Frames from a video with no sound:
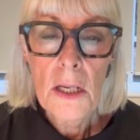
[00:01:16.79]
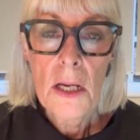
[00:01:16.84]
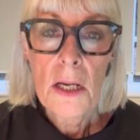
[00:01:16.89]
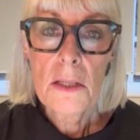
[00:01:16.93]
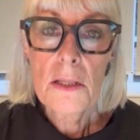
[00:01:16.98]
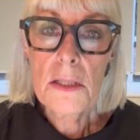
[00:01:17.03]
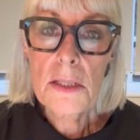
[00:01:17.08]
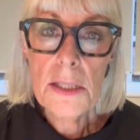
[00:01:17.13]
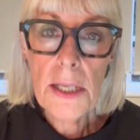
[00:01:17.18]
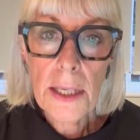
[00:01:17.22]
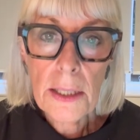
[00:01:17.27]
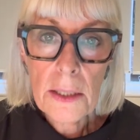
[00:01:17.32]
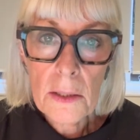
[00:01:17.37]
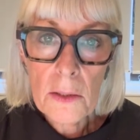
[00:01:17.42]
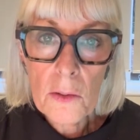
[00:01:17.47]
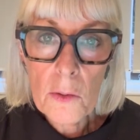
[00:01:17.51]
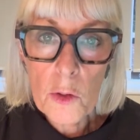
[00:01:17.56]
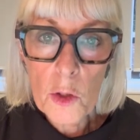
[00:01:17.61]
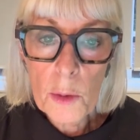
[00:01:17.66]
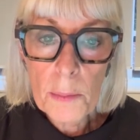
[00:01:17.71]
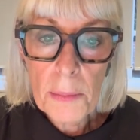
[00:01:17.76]
The second
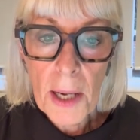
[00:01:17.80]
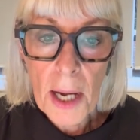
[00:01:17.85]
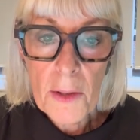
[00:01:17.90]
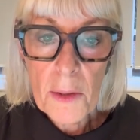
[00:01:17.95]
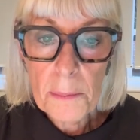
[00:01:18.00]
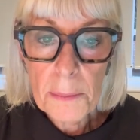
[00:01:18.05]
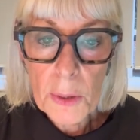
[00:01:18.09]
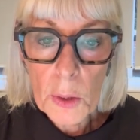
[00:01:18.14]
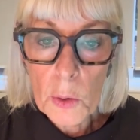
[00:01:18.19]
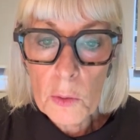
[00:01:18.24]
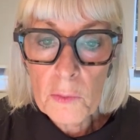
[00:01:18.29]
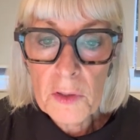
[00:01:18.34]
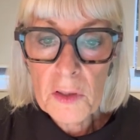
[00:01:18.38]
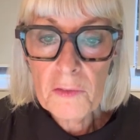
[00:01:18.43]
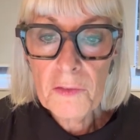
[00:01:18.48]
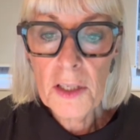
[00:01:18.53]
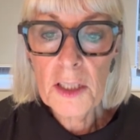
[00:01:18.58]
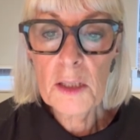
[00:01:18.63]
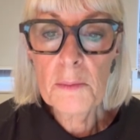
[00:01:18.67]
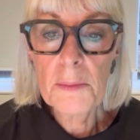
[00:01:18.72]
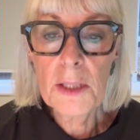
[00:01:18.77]
group are the pelvic
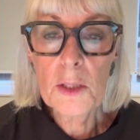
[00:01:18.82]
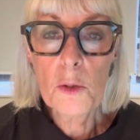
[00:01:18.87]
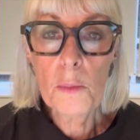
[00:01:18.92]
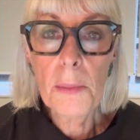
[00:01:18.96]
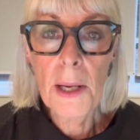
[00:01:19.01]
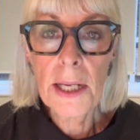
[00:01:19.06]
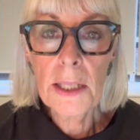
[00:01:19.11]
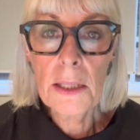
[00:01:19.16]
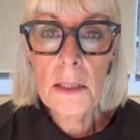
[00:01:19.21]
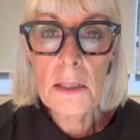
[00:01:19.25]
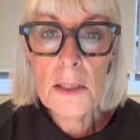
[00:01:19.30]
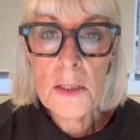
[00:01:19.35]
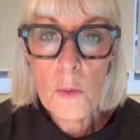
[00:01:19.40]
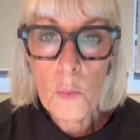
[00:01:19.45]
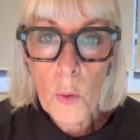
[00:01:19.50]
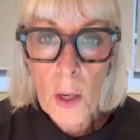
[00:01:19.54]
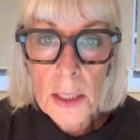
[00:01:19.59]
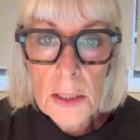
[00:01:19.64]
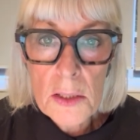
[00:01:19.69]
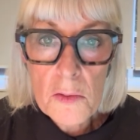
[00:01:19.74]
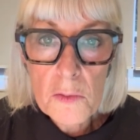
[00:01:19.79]
fundamental patterns,
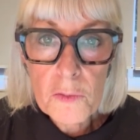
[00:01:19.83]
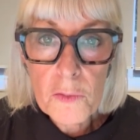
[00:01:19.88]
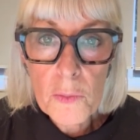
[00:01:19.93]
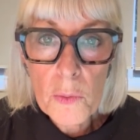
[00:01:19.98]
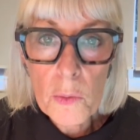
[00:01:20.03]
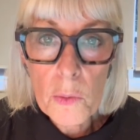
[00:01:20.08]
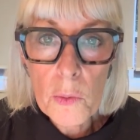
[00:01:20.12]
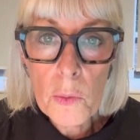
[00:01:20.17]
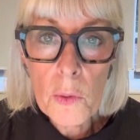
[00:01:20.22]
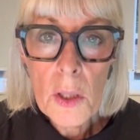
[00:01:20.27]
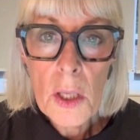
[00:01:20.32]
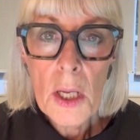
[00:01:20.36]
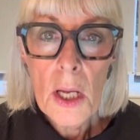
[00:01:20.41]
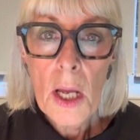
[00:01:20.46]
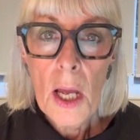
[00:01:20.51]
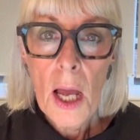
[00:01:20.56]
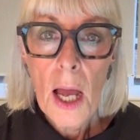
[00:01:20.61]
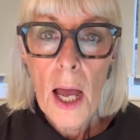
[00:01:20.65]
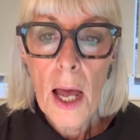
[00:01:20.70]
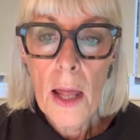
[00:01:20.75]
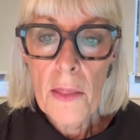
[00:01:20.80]
1 to 4,
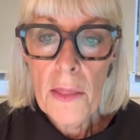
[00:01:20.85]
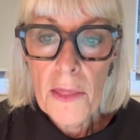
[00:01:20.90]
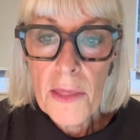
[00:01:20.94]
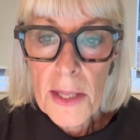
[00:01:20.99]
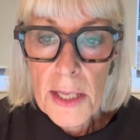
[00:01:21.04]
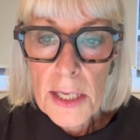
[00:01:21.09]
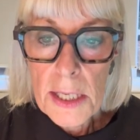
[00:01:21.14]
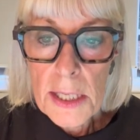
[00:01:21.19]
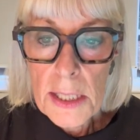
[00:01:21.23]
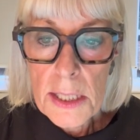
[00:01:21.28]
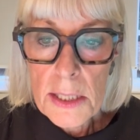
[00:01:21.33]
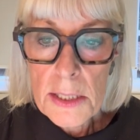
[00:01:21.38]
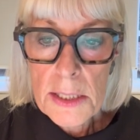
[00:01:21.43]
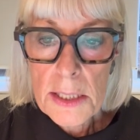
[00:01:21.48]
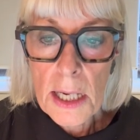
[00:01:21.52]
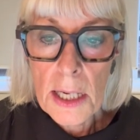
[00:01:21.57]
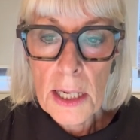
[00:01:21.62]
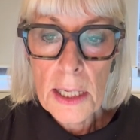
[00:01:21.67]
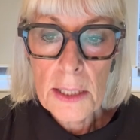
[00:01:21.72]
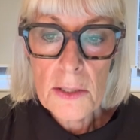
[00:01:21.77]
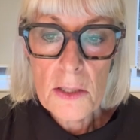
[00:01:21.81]
and these
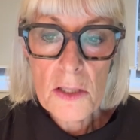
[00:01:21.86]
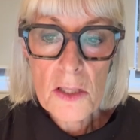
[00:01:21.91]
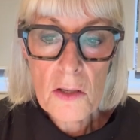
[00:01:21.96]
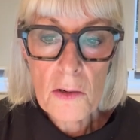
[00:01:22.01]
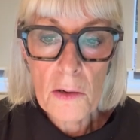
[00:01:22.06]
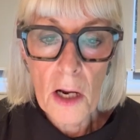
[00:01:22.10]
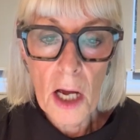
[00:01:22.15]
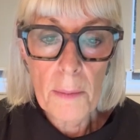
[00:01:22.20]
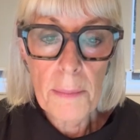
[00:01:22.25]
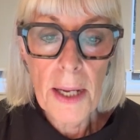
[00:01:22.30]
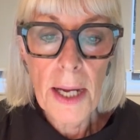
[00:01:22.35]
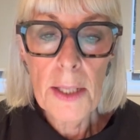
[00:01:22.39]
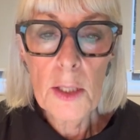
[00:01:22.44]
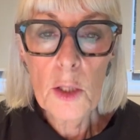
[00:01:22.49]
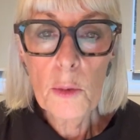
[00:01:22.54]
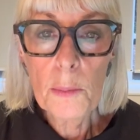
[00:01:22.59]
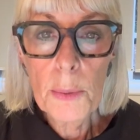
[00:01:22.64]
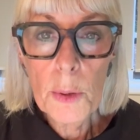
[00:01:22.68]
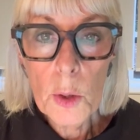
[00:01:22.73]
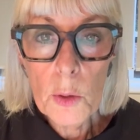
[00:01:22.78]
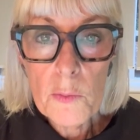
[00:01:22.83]
describe how your
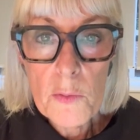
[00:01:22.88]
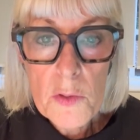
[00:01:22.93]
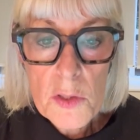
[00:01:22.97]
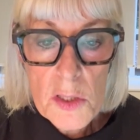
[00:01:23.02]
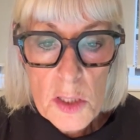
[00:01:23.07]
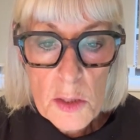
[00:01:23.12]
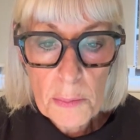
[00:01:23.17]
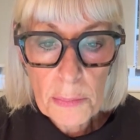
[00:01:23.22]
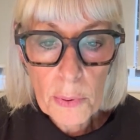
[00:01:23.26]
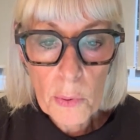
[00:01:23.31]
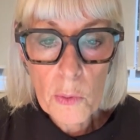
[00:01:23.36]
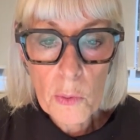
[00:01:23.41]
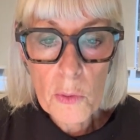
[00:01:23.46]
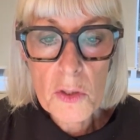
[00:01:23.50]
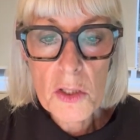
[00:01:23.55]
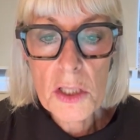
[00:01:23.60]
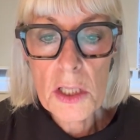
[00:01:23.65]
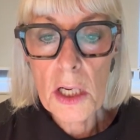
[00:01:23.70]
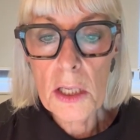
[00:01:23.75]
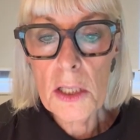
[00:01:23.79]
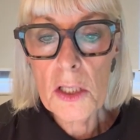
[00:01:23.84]
pelvis supports
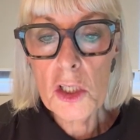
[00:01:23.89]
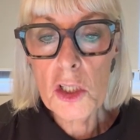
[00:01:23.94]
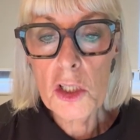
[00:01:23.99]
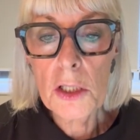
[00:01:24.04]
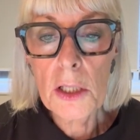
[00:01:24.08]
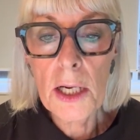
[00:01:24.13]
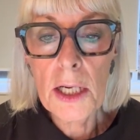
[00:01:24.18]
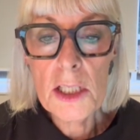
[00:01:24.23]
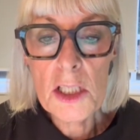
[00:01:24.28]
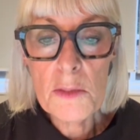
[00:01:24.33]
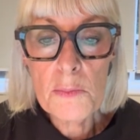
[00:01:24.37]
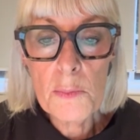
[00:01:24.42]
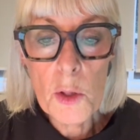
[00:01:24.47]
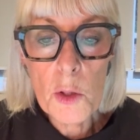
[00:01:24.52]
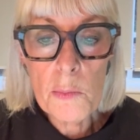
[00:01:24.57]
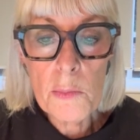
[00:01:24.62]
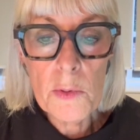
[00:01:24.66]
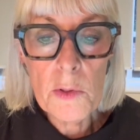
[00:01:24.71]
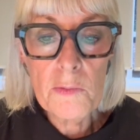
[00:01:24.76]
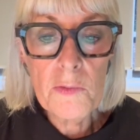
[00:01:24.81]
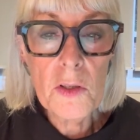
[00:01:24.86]
and initiates
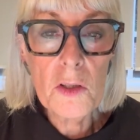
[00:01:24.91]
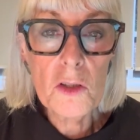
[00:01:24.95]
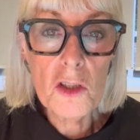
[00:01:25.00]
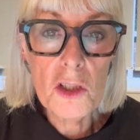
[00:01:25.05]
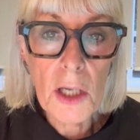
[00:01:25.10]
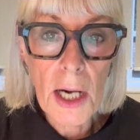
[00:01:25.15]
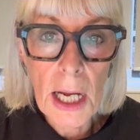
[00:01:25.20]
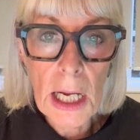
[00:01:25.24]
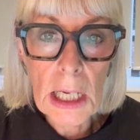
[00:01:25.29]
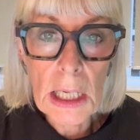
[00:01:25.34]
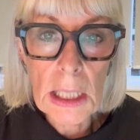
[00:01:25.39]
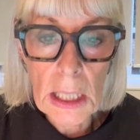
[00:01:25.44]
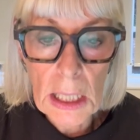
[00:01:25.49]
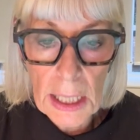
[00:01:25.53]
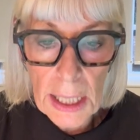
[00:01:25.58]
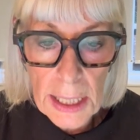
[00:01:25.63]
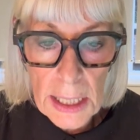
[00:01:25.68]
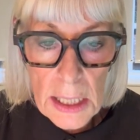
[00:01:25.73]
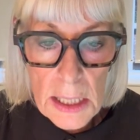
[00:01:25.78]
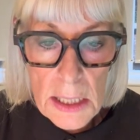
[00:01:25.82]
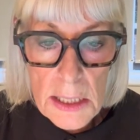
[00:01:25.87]
movement of your trunk and
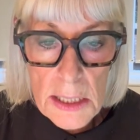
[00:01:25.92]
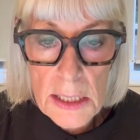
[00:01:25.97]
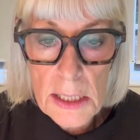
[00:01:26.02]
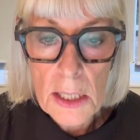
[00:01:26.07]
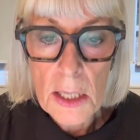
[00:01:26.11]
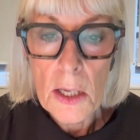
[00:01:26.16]
legs.